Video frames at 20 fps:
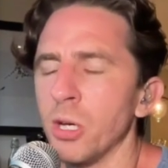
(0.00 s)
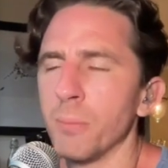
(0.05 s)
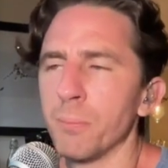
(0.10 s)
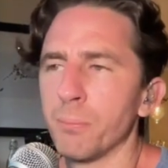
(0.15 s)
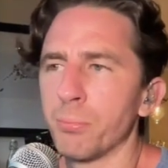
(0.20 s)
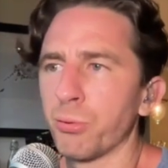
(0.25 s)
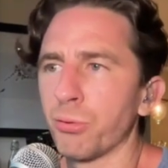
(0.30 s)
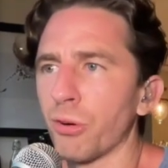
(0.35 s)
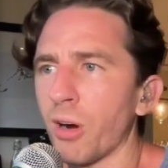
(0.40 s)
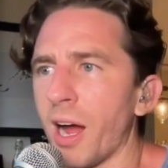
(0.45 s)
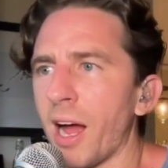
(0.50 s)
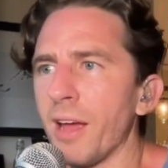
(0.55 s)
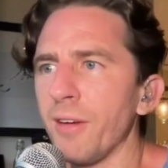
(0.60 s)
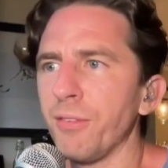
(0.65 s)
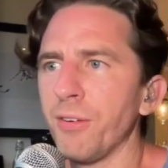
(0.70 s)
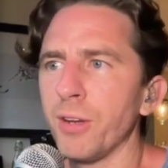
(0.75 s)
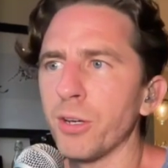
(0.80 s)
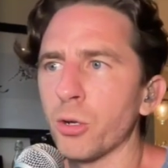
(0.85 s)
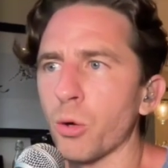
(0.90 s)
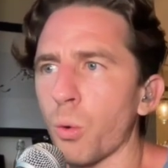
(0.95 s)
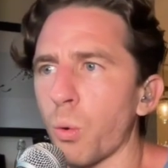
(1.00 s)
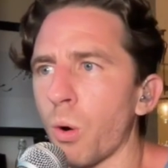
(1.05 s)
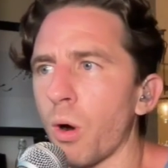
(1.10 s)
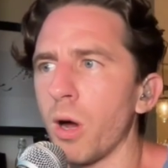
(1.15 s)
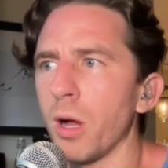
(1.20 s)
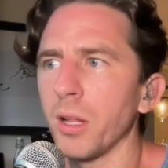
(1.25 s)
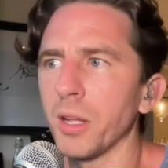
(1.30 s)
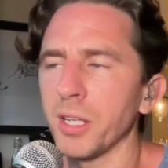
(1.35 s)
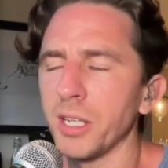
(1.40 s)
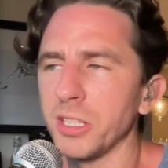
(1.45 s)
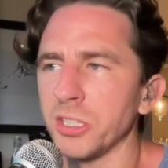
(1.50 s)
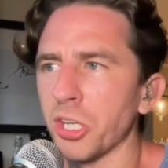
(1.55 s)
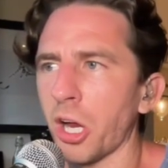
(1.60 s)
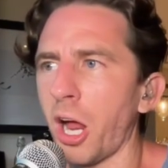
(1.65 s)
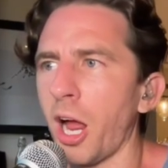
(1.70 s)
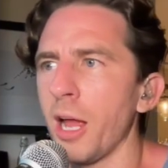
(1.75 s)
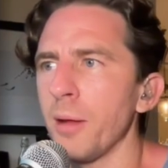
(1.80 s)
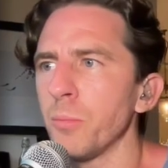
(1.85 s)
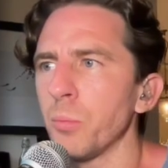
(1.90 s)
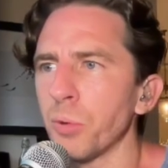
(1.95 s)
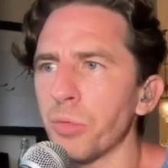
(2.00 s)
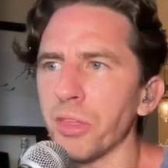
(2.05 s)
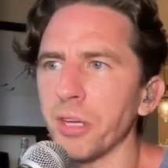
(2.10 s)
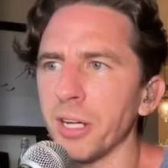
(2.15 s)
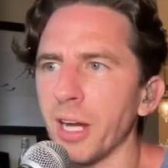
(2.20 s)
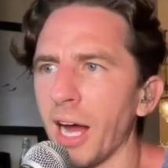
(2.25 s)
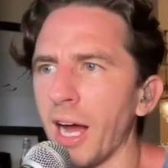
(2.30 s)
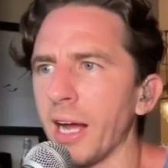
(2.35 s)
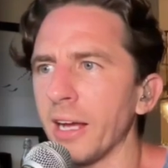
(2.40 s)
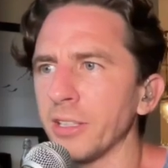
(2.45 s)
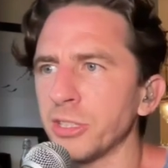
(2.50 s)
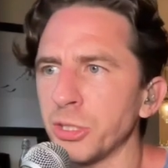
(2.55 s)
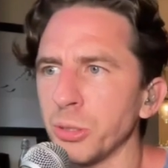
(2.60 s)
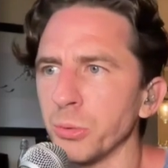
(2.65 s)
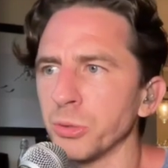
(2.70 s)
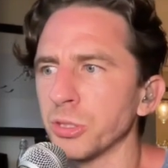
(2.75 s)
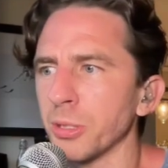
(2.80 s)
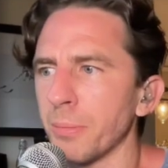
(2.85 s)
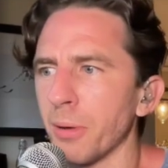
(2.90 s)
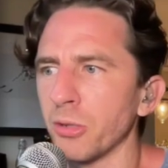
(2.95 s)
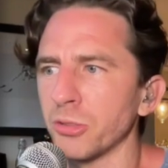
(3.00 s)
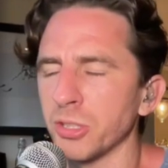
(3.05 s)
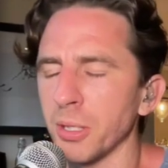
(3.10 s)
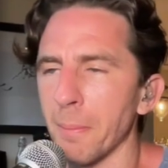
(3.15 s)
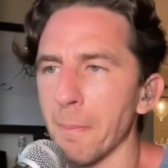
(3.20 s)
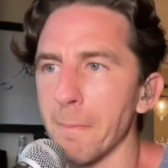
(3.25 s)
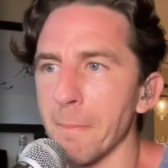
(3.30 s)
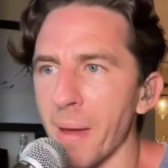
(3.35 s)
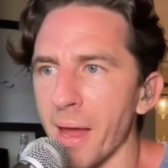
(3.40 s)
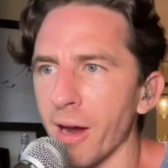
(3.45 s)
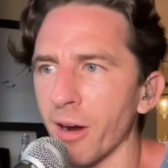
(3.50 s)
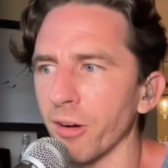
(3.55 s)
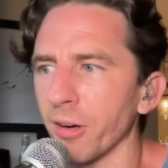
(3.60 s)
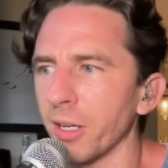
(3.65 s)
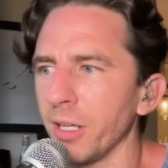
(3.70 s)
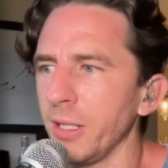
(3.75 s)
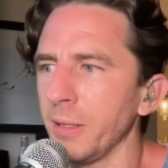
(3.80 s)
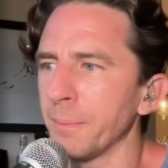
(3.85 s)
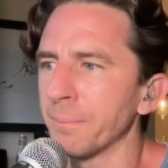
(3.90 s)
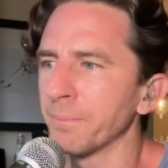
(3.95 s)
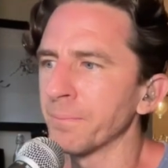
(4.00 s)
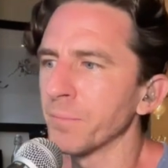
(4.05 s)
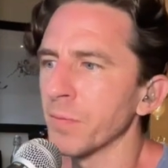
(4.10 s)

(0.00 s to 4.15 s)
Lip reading: Private quality time with the guy she was about to marry?